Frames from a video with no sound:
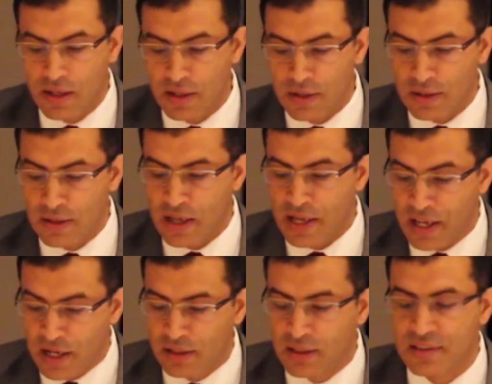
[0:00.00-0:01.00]
and
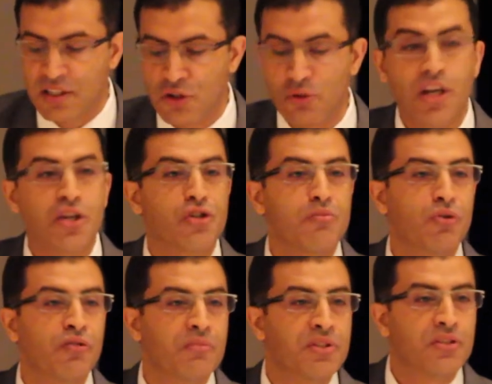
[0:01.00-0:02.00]
adult education
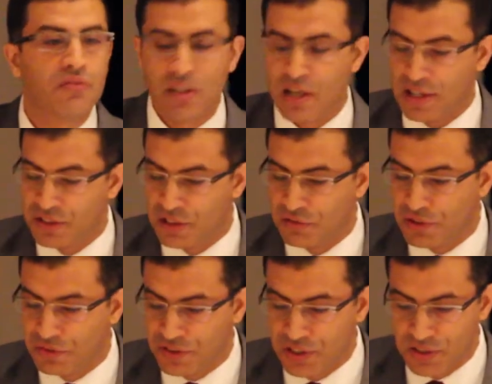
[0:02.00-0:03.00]
movements in the
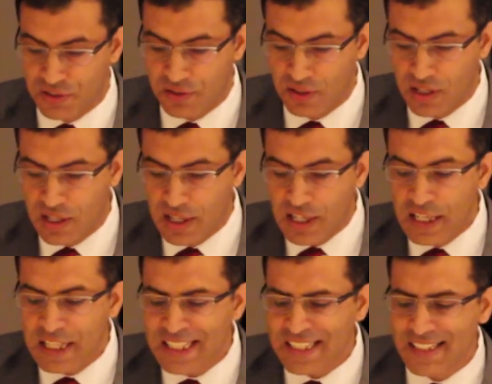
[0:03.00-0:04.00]

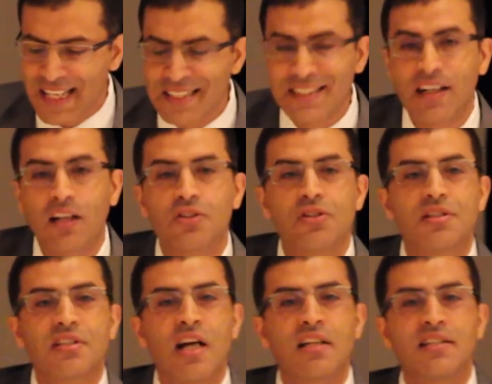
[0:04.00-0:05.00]
1950s. In this sense, cultural
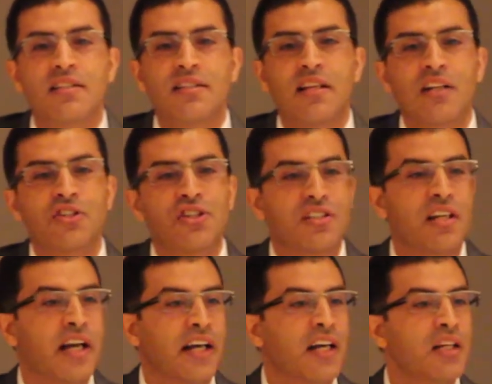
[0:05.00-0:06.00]
studies is not just
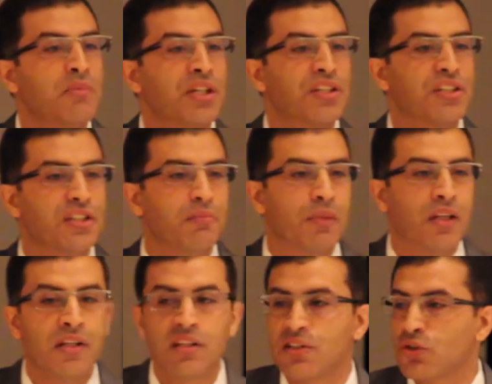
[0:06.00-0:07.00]
an academic
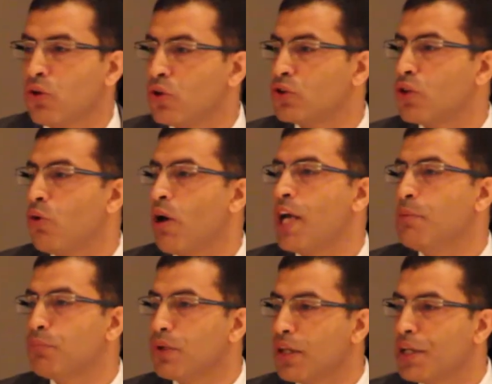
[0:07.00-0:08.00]
discipline, it's also
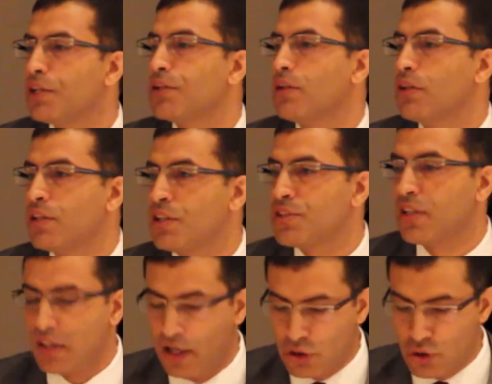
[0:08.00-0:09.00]
a political,
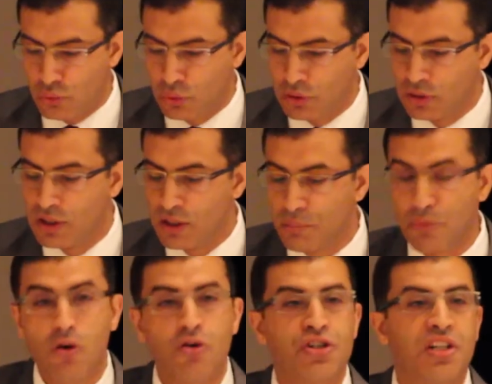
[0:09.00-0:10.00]
intellectual
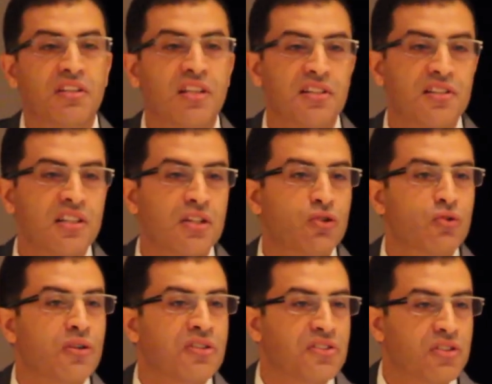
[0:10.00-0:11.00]
project that seeks
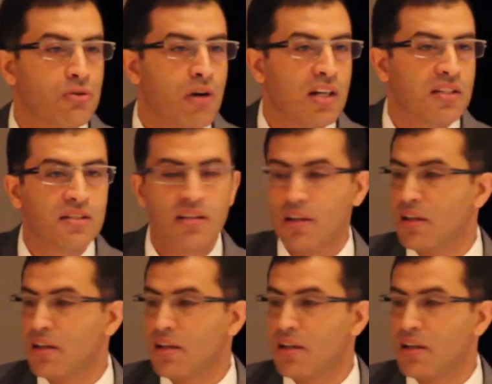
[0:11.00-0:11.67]
to construct